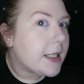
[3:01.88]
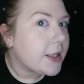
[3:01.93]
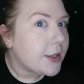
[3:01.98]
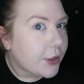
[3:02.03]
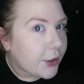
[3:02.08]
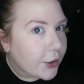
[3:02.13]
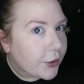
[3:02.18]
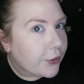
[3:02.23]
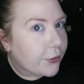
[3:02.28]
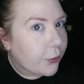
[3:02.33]
it's
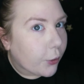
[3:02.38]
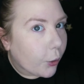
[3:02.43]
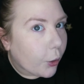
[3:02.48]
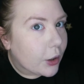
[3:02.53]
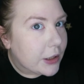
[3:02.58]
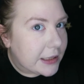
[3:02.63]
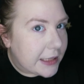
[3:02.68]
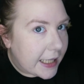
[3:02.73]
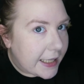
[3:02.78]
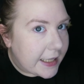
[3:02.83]
good
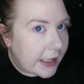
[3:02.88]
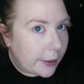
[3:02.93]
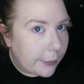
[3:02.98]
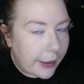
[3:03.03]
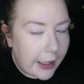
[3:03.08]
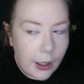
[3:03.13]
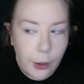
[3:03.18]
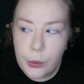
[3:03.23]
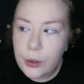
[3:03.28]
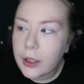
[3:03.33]
for setting
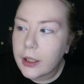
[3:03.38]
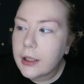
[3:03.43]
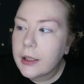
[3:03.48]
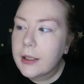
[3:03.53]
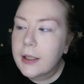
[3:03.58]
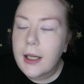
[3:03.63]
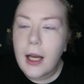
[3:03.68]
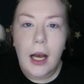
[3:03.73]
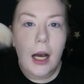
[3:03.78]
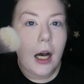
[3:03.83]
powder.
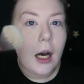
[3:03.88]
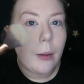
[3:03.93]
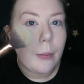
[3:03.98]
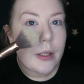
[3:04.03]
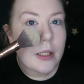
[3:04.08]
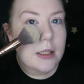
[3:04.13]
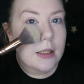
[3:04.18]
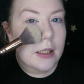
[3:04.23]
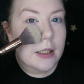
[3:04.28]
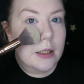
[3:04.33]

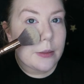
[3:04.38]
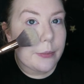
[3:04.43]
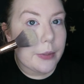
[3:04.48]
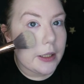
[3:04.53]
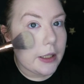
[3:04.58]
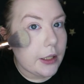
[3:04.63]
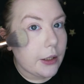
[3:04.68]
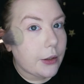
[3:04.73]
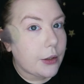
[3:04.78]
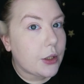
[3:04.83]
It's nice and
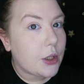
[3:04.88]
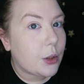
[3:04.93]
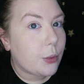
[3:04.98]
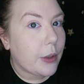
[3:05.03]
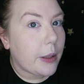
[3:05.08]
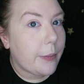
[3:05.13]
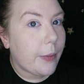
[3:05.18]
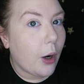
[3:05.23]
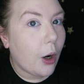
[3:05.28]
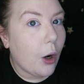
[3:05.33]
big, you can
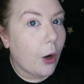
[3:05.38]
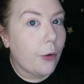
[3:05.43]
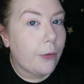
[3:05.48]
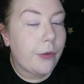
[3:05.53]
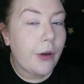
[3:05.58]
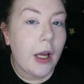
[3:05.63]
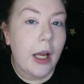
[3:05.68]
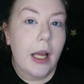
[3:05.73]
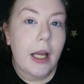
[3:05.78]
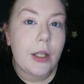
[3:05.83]
sweep it
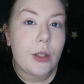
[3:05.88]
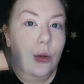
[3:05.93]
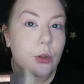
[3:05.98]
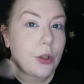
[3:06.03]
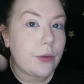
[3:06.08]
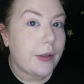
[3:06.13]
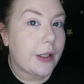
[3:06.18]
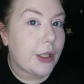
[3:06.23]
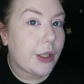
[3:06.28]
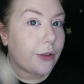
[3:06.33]
off. It's
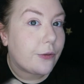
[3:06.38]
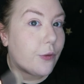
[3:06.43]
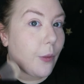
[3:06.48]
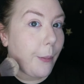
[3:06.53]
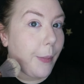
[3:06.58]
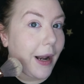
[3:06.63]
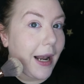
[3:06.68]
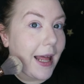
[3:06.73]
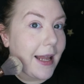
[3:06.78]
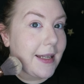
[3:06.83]
also really good for
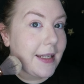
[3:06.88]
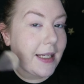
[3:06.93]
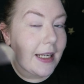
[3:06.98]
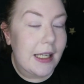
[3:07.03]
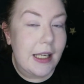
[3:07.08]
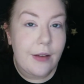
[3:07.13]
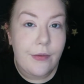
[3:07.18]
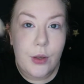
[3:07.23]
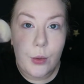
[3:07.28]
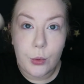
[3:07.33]

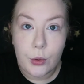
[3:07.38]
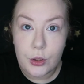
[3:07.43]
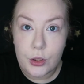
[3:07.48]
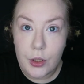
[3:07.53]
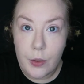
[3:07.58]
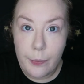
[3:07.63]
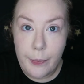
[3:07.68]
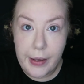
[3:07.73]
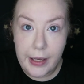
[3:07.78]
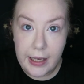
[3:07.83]
blending if you want to
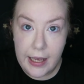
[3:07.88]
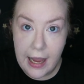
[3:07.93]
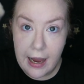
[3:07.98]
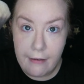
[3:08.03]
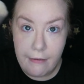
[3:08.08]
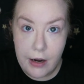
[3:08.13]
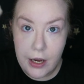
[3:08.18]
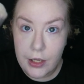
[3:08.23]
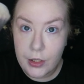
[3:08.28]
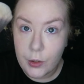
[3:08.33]
do big
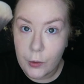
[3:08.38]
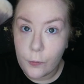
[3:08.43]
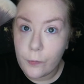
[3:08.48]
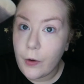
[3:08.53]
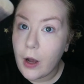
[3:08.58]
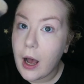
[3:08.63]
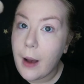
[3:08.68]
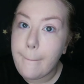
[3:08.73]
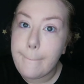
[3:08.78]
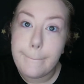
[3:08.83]
areas of
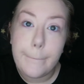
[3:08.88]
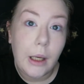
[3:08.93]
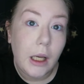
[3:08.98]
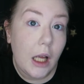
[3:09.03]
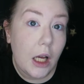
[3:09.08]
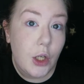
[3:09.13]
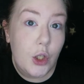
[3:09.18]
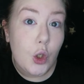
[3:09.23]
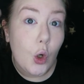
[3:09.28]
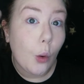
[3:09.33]

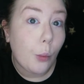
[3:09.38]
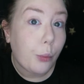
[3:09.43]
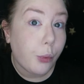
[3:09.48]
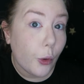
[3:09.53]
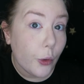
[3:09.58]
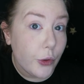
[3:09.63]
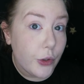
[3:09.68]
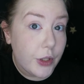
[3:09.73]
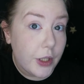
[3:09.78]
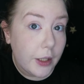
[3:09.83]
blush or
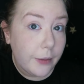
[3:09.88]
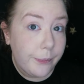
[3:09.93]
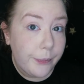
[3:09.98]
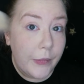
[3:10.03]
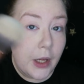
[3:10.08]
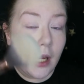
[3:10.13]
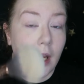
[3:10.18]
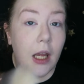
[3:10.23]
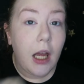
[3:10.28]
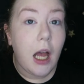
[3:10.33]
bronzer.
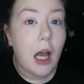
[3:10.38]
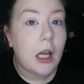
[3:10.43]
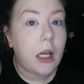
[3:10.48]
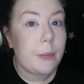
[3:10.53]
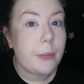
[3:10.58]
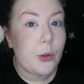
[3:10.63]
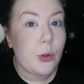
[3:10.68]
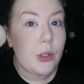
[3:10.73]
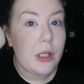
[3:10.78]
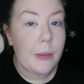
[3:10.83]
A
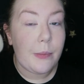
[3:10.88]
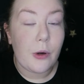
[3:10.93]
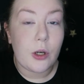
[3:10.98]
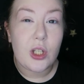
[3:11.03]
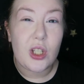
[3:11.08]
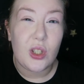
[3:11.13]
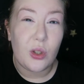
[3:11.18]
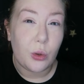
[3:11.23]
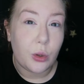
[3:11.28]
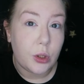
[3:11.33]
kabuki
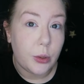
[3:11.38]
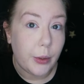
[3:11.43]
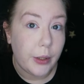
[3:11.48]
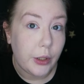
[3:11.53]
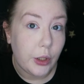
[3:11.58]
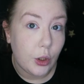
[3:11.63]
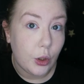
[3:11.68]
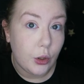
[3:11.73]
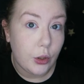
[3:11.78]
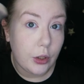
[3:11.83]
brush is also a
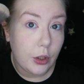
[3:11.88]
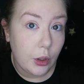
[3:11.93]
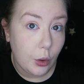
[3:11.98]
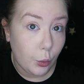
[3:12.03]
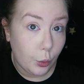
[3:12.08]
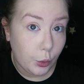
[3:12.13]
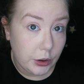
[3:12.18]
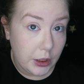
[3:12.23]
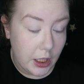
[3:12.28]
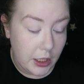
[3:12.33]
good
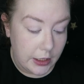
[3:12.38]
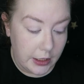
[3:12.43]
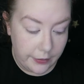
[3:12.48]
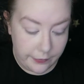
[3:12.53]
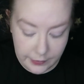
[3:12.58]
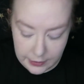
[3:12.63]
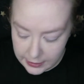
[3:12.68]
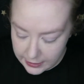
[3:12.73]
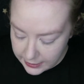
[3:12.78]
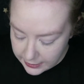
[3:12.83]

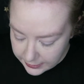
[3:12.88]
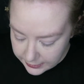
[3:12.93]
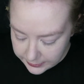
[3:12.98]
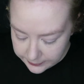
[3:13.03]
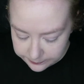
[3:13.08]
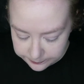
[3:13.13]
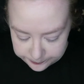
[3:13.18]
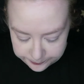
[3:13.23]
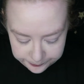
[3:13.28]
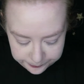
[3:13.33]
alternative to this.
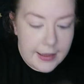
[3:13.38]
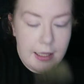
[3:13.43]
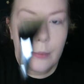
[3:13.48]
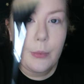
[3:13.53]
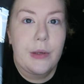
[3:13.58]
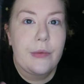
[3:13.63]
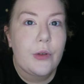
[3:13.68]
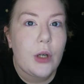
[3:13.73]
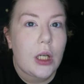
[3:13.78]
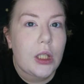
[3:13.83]
Then
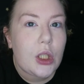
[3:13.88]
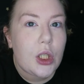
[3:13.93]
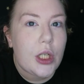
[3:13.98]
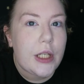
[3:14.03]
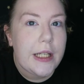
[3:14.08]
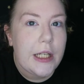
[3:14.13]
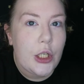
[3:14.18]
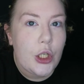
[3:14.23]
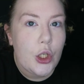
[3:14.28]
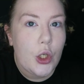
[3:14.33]
we've got a
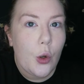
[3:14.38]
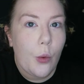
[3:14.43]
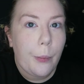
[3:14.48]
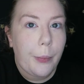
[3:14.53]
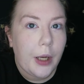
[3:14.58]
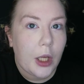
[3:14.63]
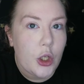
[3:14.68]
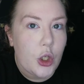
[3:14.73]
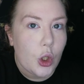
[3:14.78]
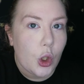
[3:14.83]
traditional
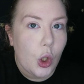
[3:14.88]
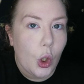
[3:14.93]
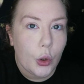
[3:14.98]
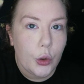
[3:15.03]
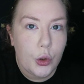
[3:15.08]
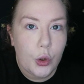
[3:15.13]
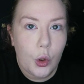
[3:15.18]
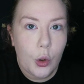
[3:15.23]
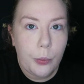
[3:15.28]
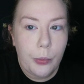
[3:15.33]
blush and
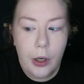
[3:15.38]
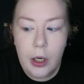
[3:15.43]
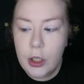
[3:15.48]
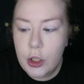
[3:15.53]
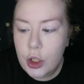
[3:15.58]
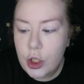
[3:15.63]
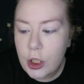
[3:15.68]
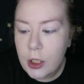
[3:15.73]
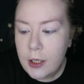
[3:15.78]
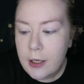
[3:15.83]
contour
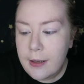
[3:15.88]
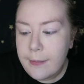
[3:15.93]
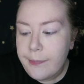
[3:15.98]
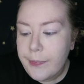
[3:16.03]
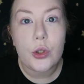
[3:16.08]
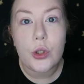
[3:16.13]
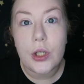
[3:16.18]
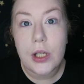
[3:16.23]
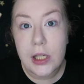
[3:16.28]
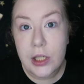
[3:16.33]
brush.
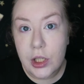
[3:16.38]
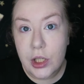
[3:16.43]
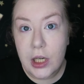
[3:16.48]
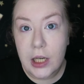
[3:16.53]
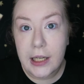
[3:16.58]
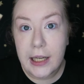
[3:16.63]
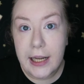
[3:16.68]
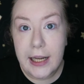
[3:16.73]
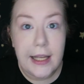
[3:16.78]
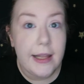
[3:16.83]

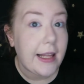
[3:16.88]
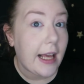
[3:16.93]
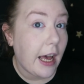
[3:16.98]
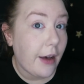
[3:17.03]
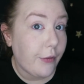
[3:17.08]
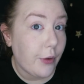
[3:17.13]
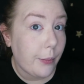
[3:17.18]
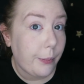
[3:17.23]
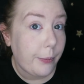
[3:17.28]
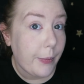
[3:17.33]
Traditionally, they
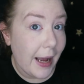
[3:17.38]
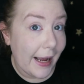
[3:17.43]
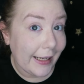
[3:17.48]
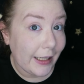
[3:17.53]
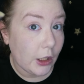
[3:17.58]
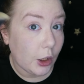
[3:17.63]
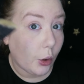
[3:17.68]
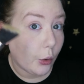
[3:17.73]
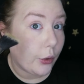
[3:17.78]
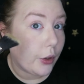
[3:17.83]
have an
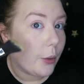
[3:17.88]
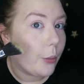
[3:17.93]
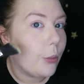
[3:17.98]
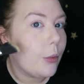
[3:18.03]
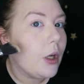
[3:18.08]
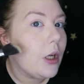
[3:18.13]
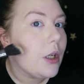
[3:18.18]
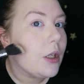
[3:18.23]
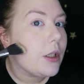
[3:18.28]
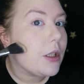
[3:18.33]
angle on them.
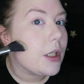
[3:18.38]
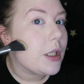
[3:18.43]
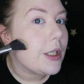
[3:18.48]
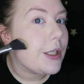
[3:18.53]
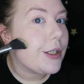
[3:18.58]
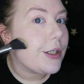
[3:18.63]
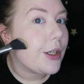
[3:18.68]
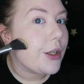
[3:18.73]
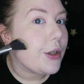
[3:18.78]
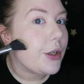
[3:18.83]
This
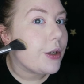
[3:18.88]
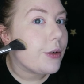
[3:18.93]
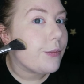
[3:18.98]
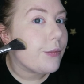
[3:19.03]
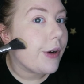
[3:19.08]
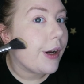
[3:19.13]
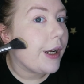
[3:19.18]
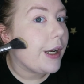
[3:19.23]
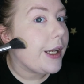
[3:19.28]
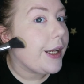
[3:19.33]
is so you can
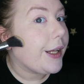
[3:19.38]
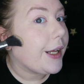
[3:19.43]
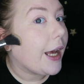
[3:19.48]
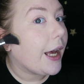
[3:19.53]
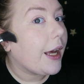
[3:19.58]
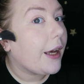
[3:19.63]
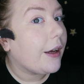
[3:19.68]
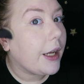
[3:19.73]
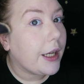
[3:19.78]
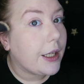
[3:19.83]
really
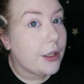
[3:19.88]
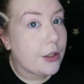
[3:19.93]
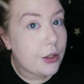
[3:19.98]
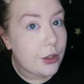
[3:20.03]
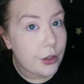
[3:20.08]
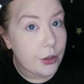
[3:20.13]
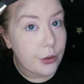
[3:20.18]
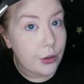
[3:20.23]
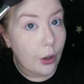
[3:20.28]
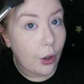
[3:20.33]
get
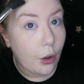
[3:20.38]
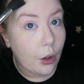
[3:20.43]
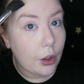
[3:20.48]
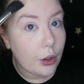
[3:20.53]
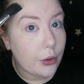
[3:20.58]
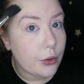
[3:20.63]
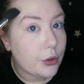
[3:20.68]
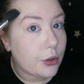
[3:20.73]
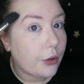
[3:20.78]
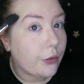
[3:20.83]
into the
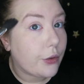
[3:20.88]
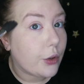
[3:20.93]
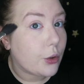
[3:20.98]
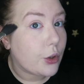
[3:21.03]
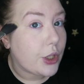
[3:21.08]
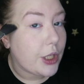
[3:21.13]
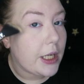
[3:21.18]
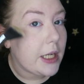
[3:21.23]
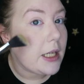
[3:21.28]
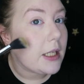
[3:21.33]
hollows of your
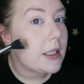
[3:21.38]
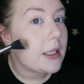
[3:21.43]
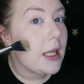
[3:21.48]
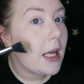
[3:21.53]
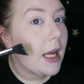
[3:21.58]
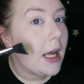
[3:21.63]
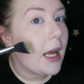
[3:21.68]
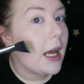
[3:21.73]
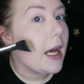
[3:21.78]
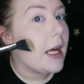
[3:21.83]
cheeks
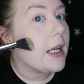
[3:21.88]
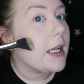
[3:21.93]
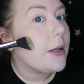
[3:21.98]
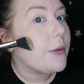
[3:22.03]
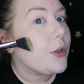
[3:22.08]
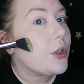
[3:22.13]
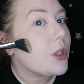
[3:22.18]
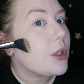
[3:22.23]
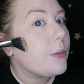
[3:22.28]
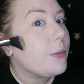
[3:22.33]
and
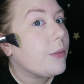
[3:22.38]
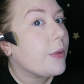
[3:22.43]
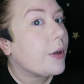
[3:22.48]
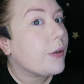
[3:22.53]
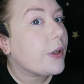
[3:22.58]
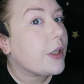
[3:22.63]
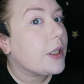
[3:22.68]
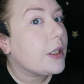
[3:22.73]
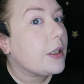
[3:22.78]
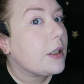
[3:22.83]
it just
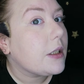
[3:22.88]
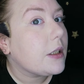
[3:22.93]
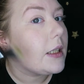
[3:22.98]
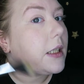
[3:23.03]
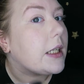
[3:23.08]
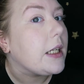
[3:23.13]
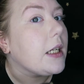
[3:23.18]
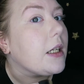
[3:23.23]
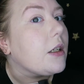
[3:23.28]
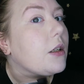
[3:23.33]
mirrors
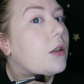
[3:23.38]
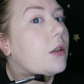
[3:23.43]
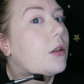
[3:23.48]
the